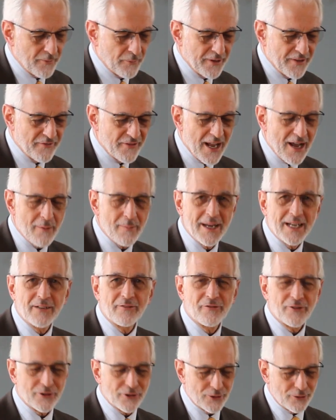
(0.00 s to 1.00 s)
We've now made
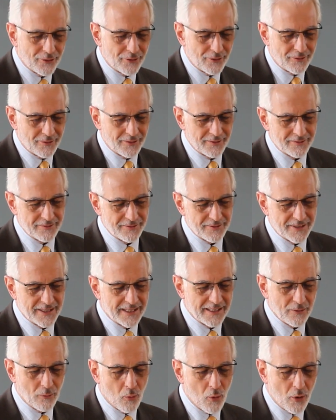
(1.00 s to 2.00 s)
official the
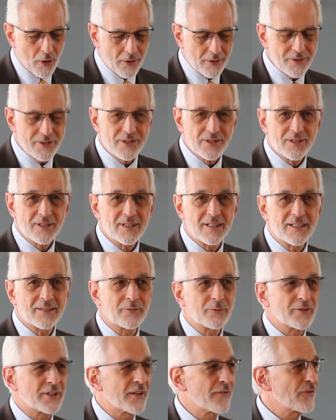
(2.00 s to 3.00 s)
awards, and
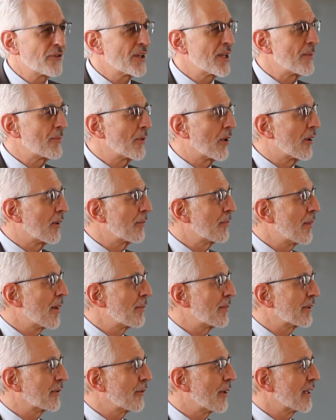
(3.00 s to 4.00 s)
we've given them our
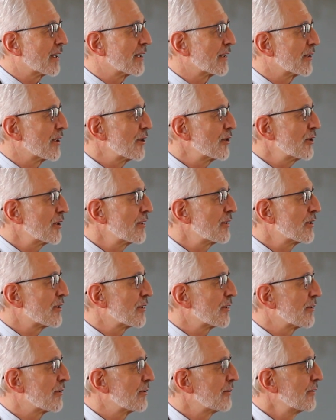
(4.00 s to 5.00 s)
public recognition. So
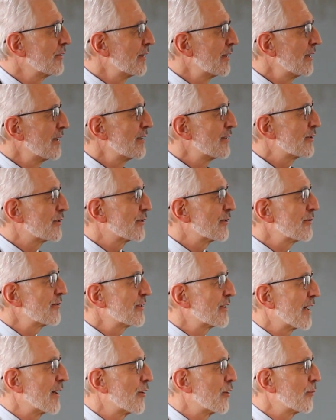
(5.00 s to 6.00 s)

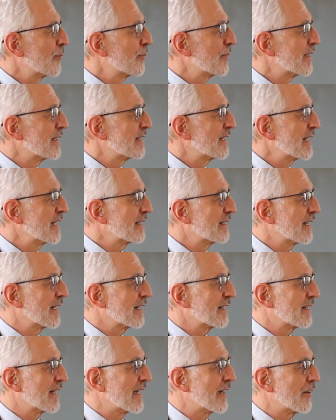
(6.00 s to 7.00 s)
students, I hope indeed that
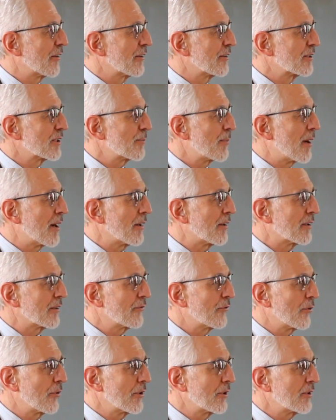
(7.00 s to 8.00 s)
they are inspiring
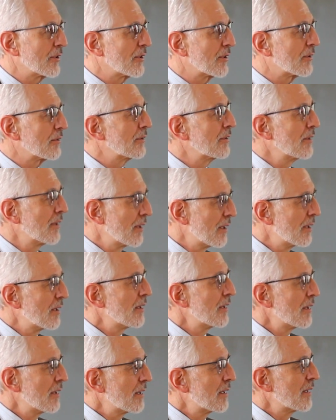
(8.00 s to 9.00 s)
for you to
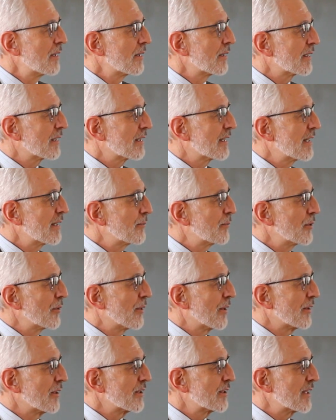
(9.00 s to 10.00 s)
keep you
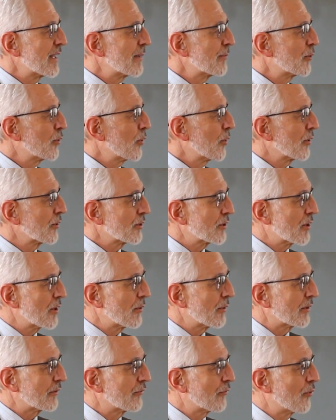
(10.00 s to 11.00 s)
on the same course
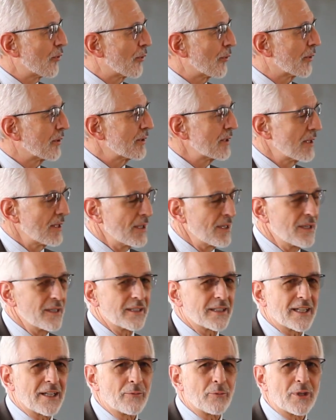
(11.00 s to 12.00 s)
moving forward.
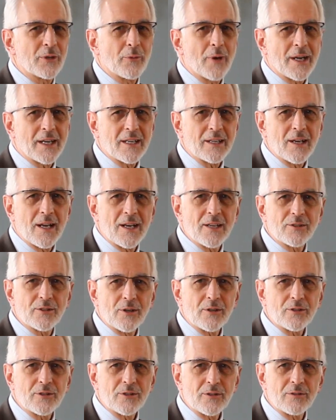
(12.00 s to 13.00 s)
And we recognize
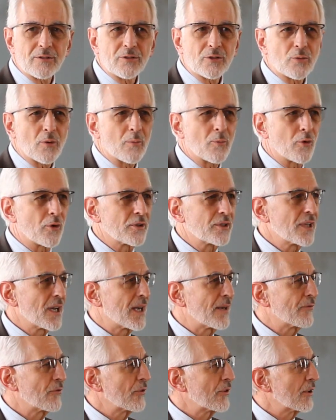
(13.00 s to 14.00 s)
our students all the
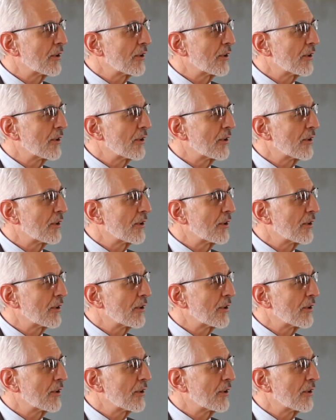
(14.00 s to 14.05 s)
time.